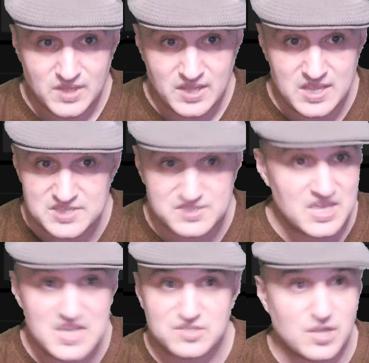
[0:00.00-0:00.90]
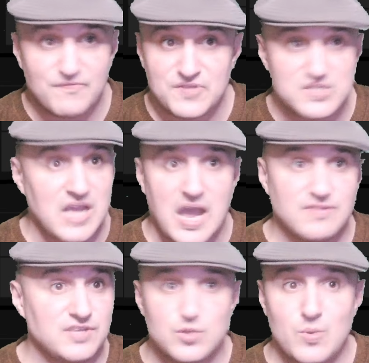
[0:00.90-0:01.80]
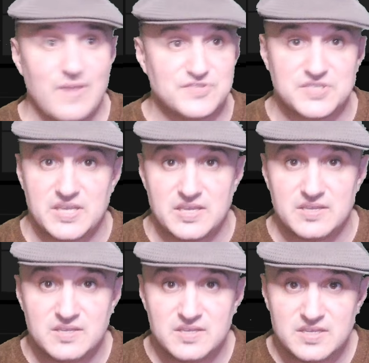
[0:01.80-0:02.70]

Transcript: He's the toughest guy in the UFC,